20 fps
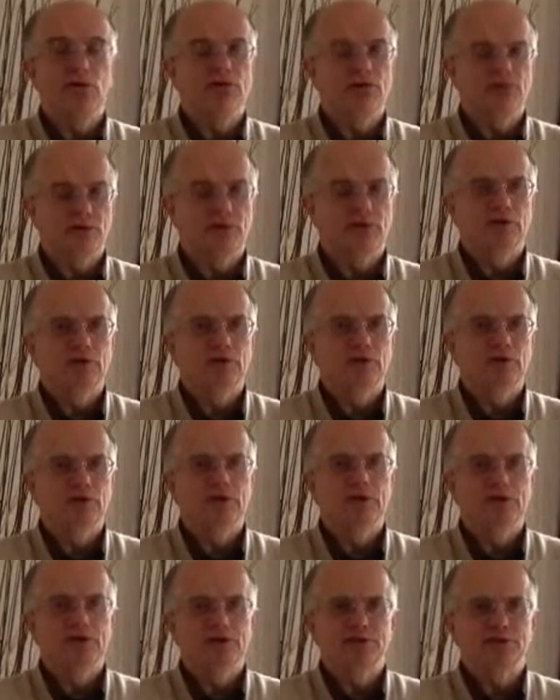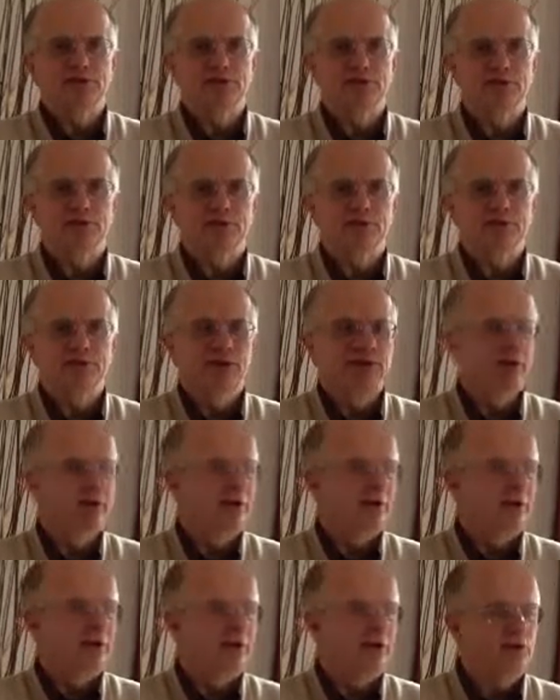and looking over the edge of the cliff,
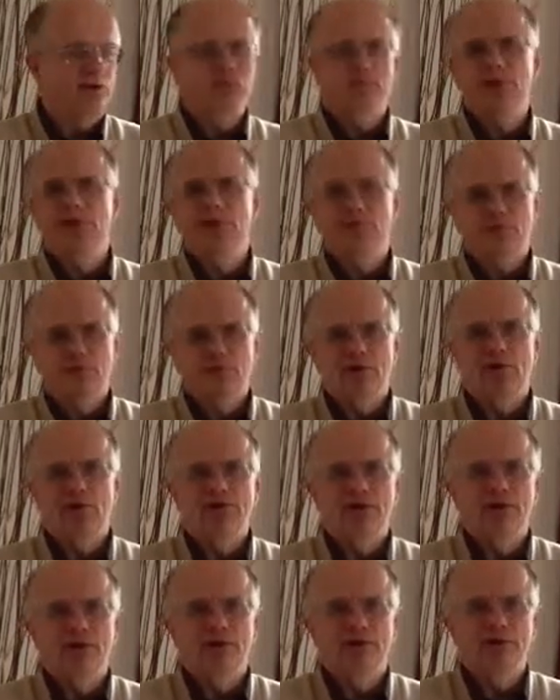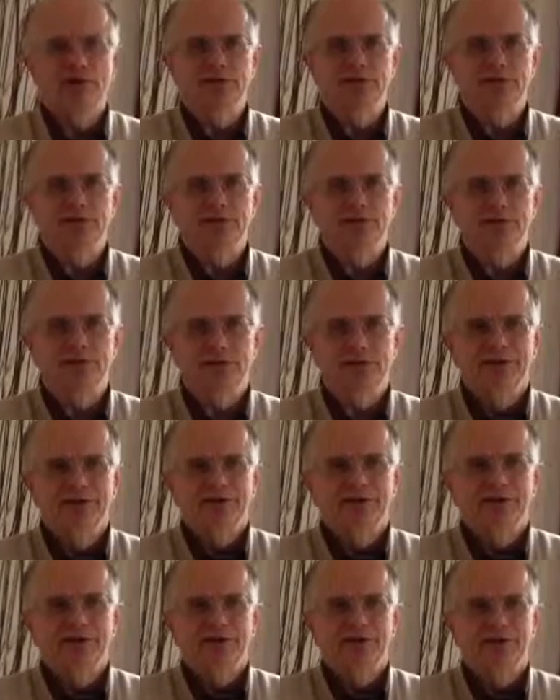you would have a rare child indeed,
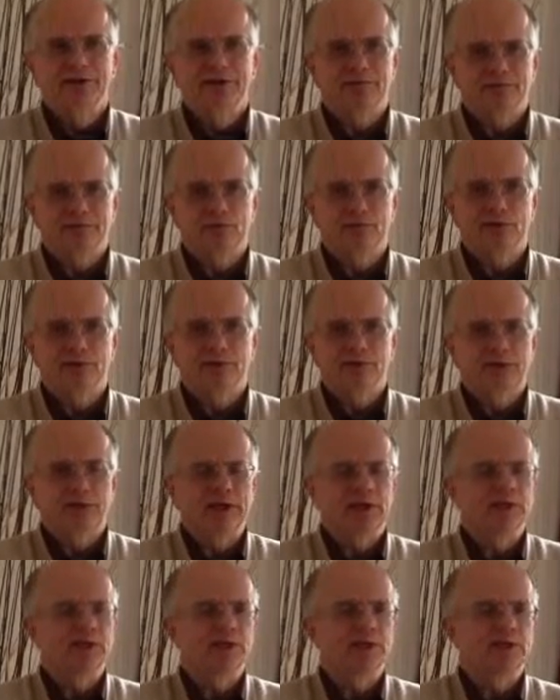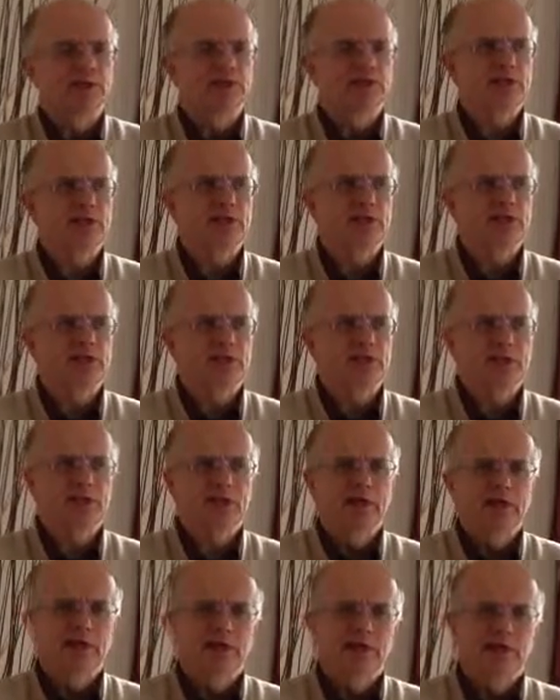all right, for one thing. And secondly,
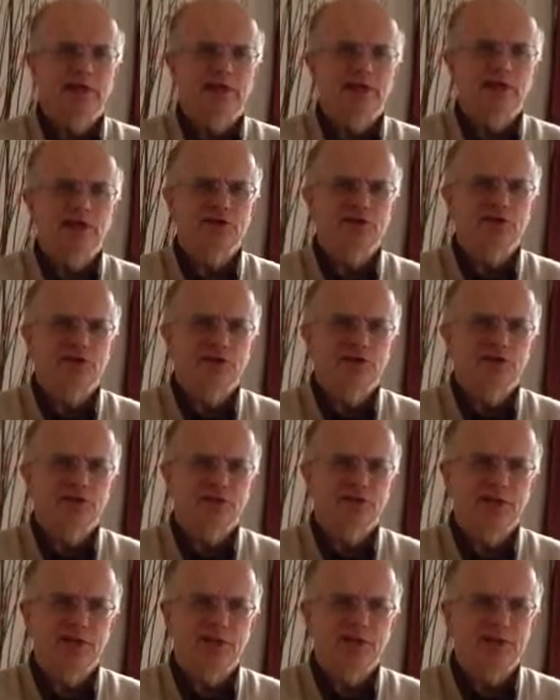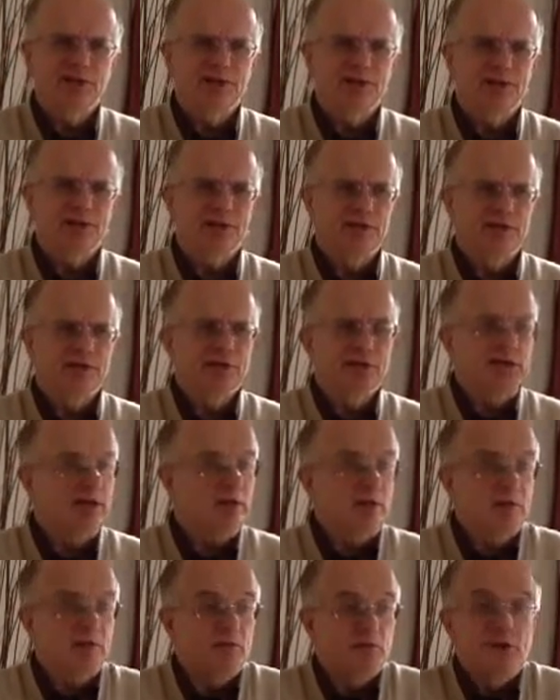just to understand that
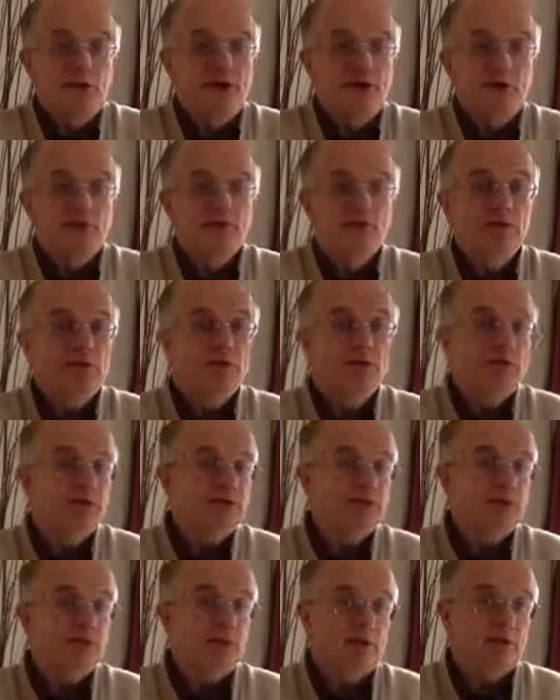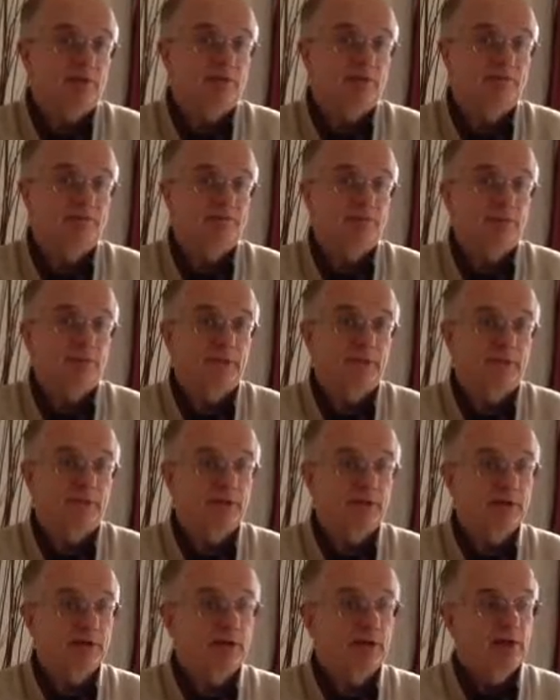it might not even be the best thing, all
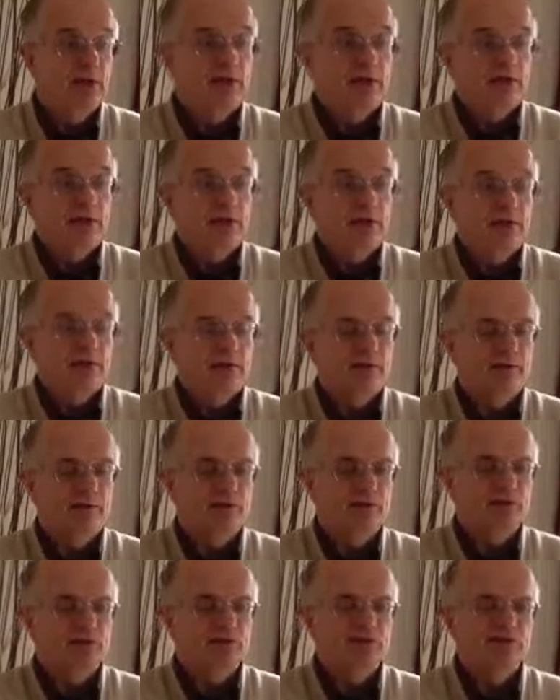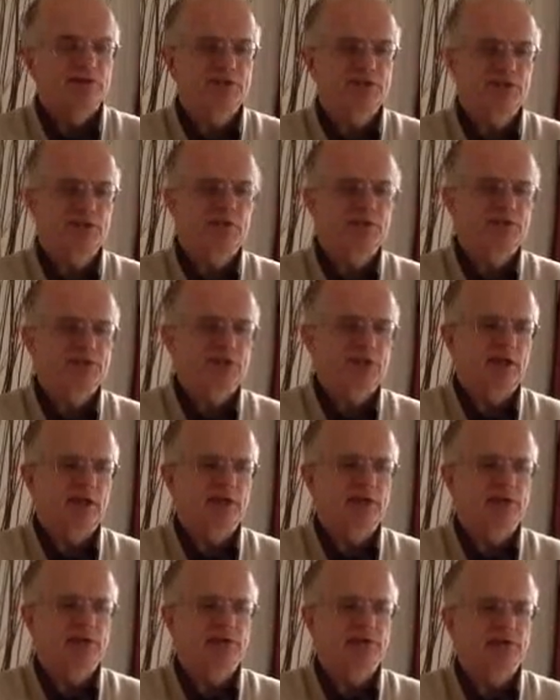right? To set a
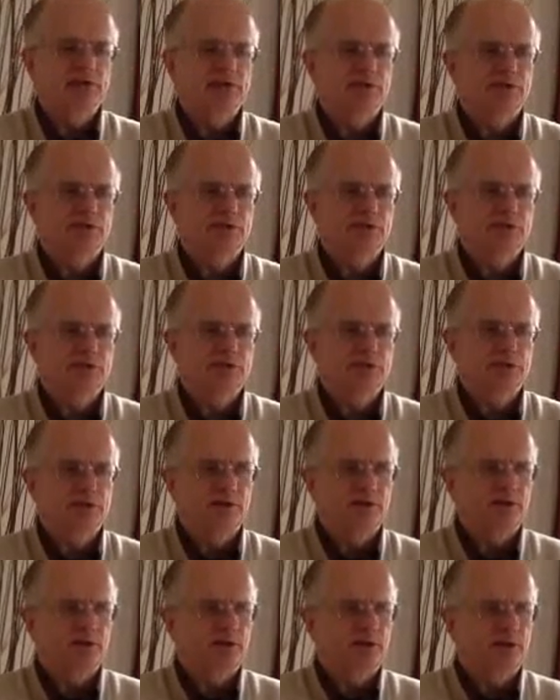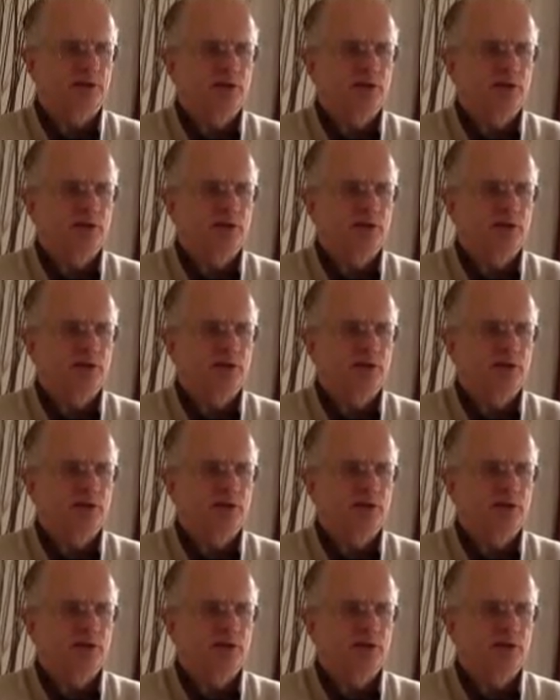standard that just says that, look,